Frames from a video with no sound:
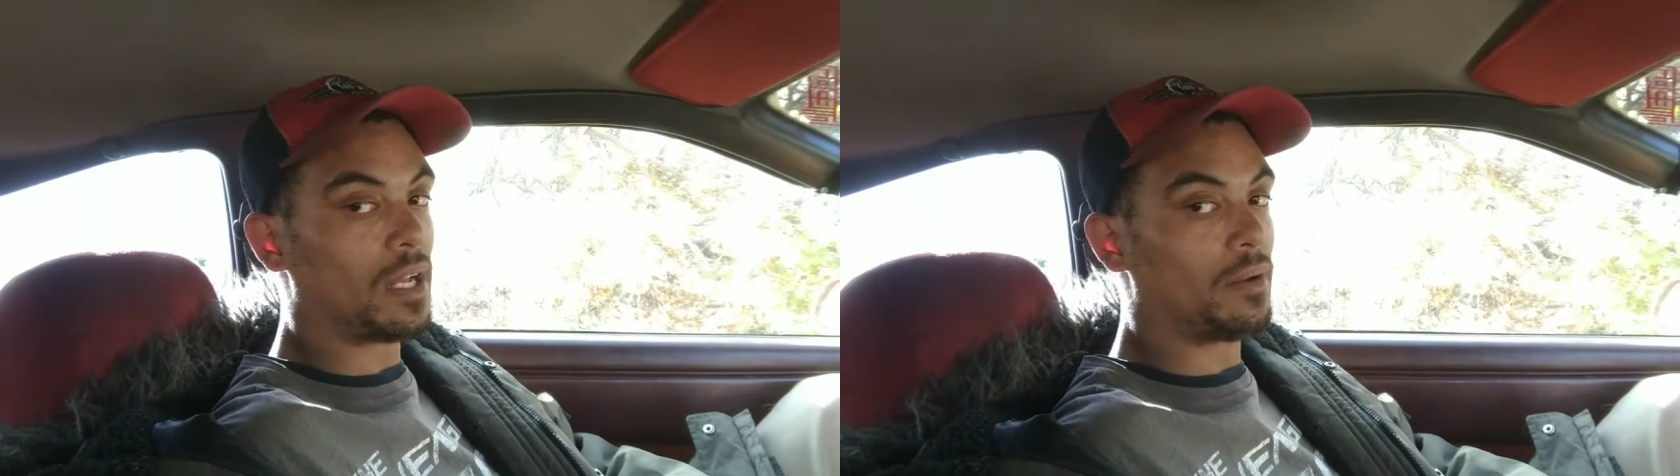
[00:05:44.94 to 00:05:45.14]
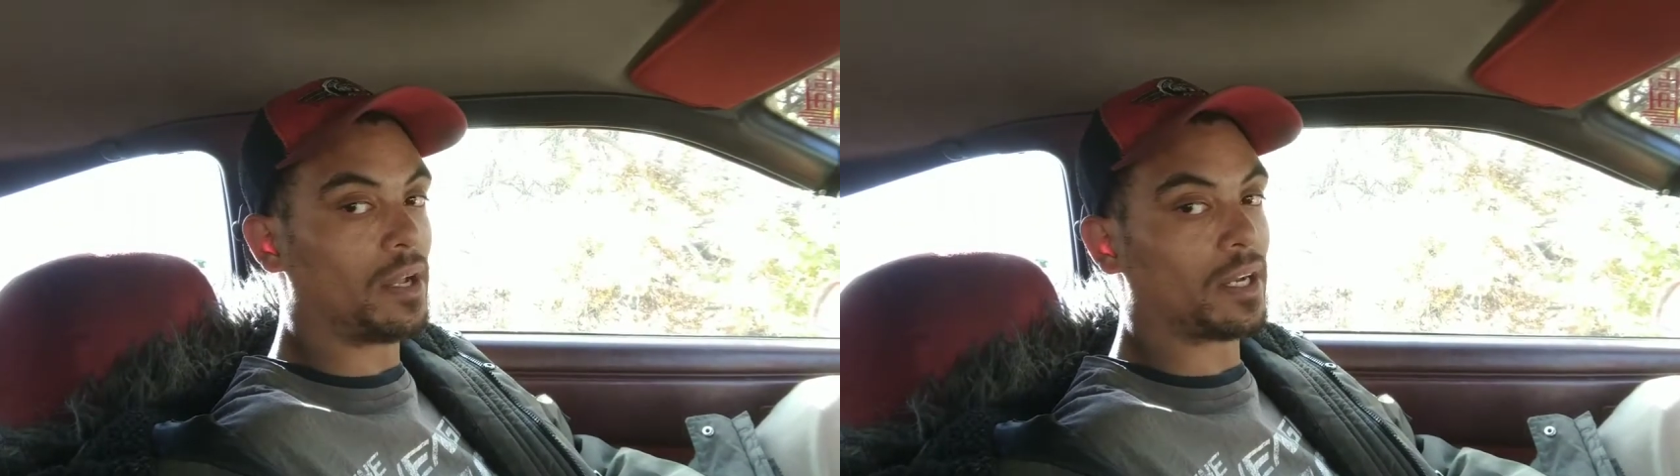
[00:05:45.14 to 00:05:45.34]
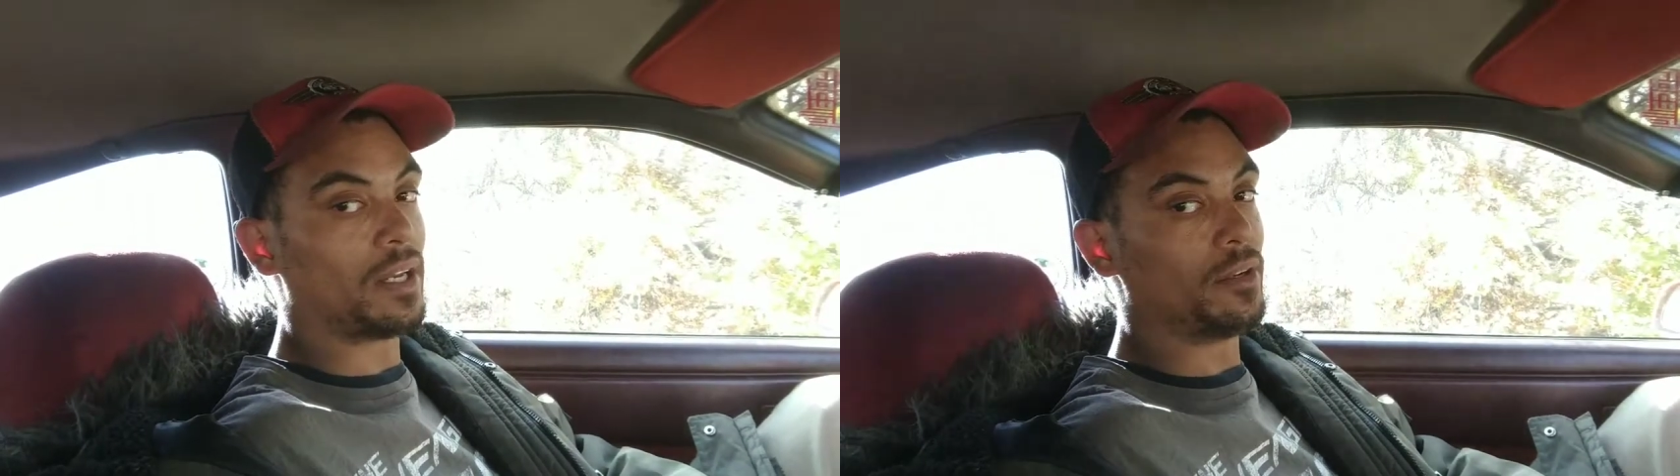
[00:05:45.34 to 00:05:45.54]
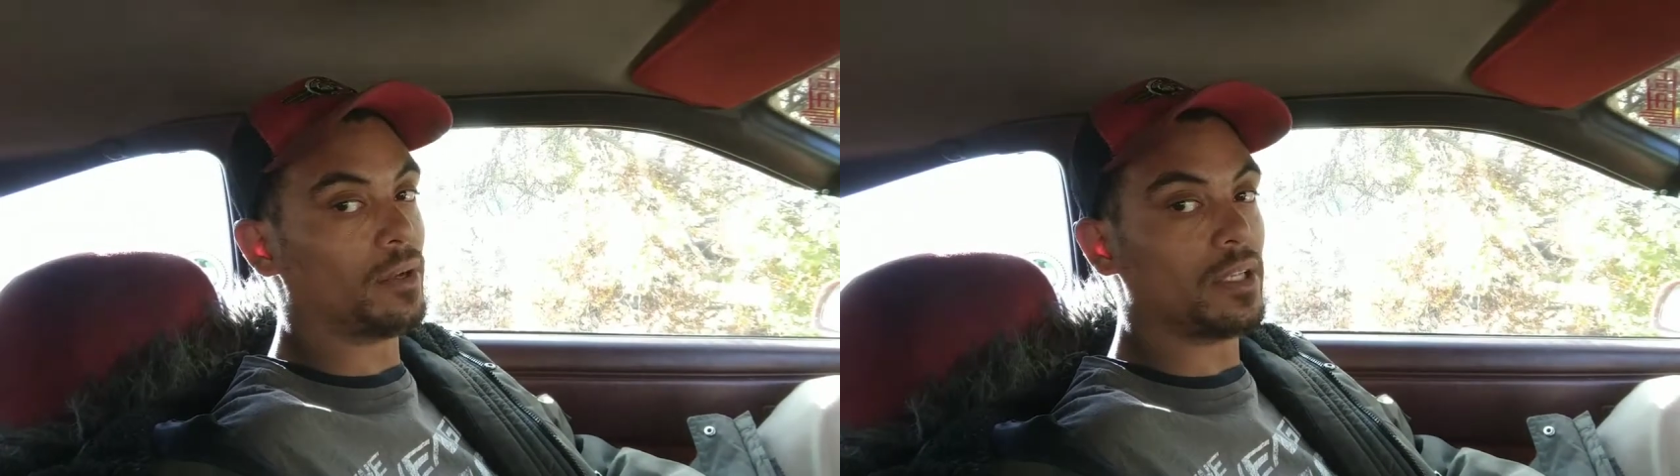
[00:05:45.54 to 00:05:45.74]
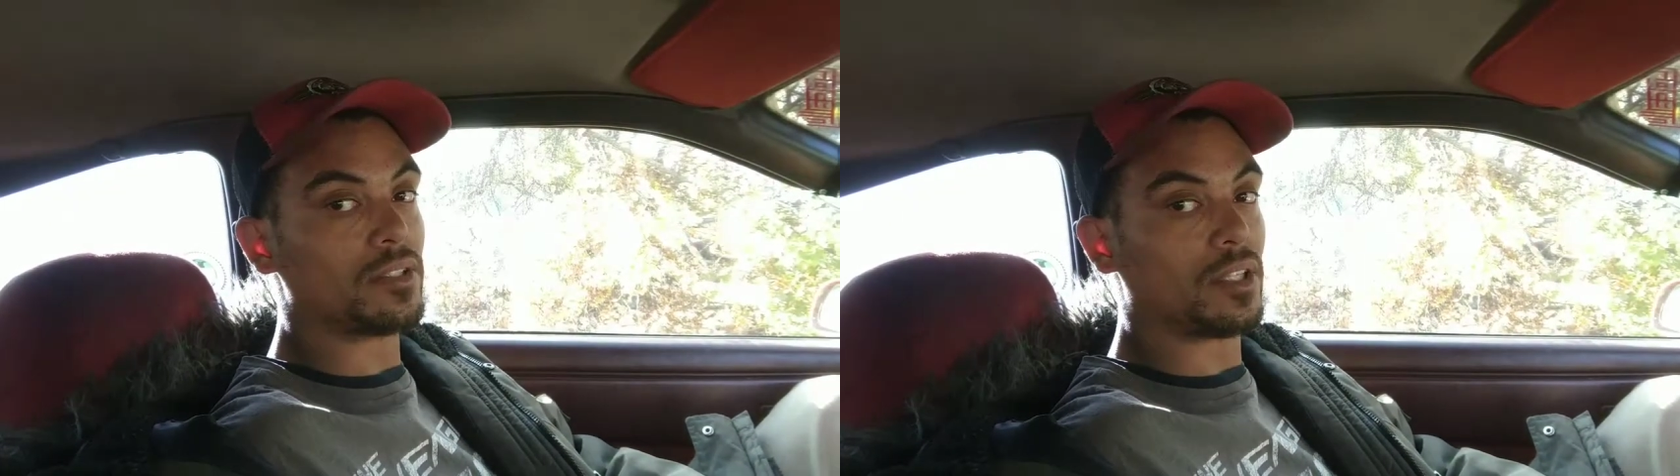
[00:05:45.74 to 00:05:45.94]
not going to do
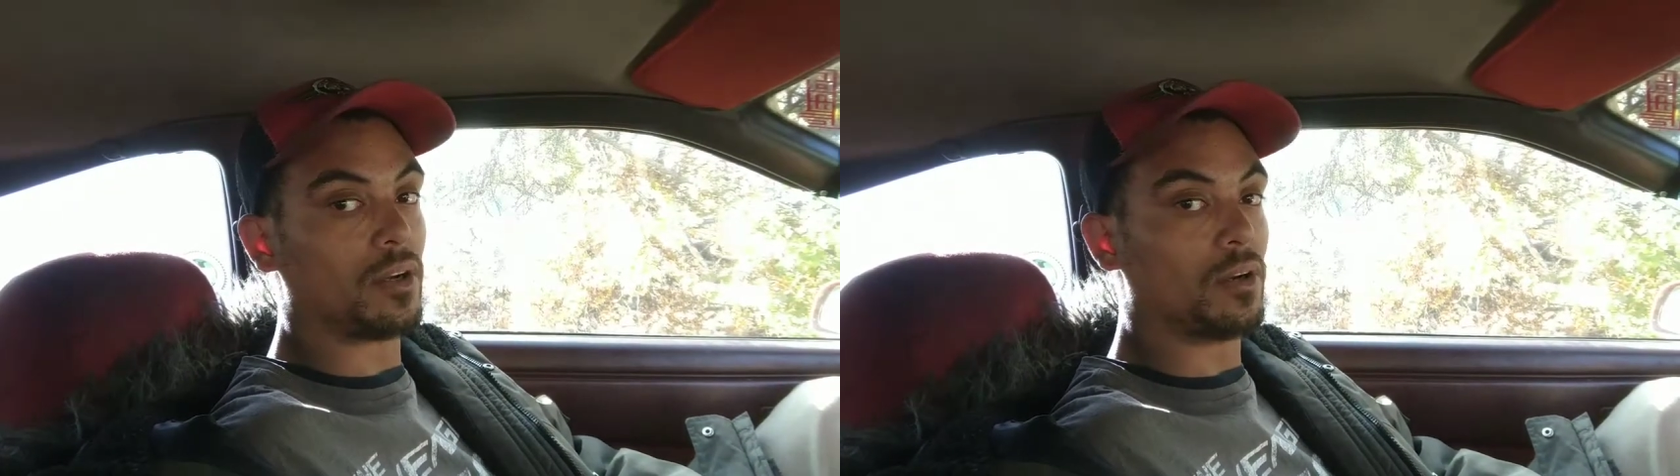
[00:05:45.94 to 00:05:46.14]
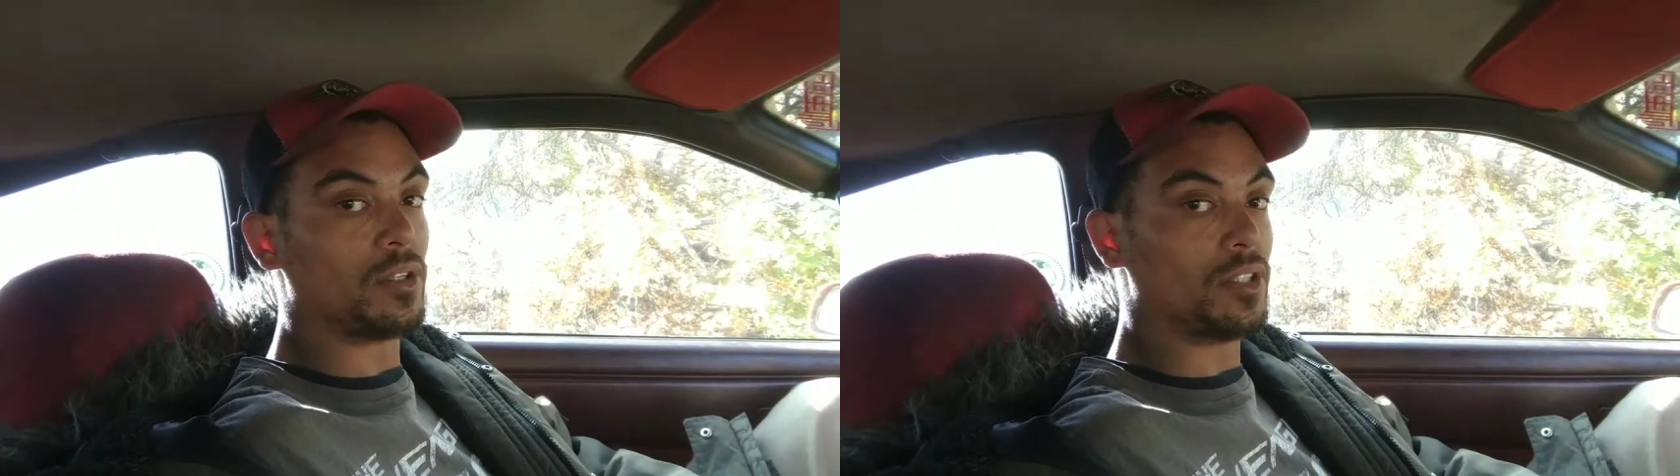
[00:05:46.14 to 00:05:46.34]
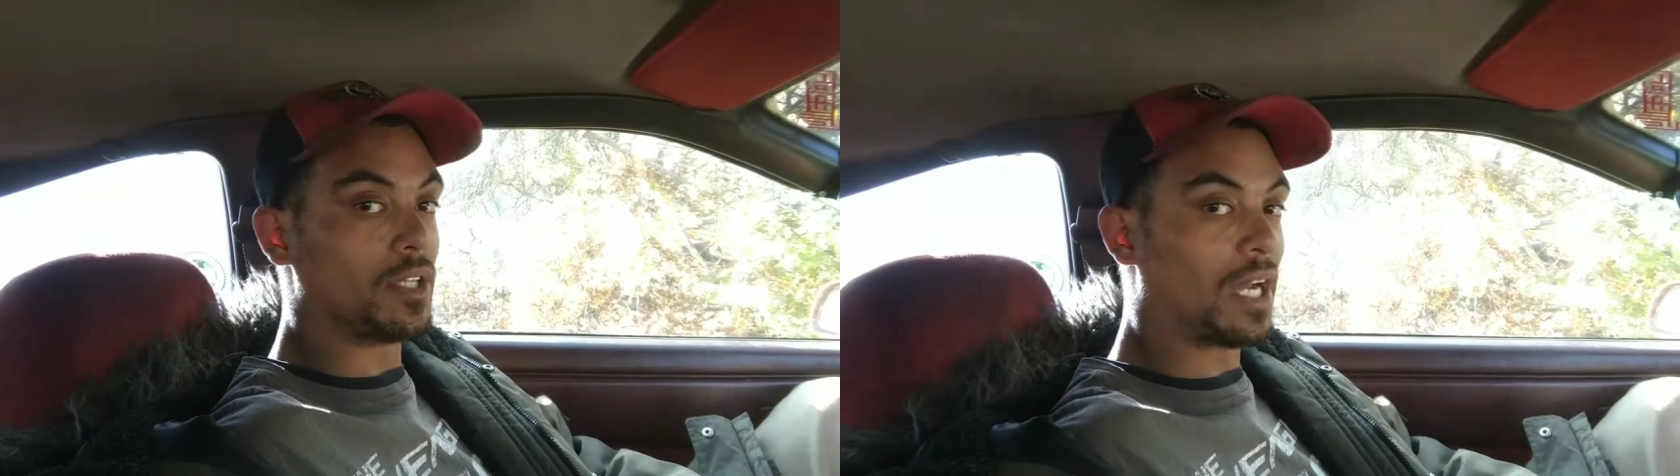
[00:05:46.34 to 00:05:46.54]
it. So you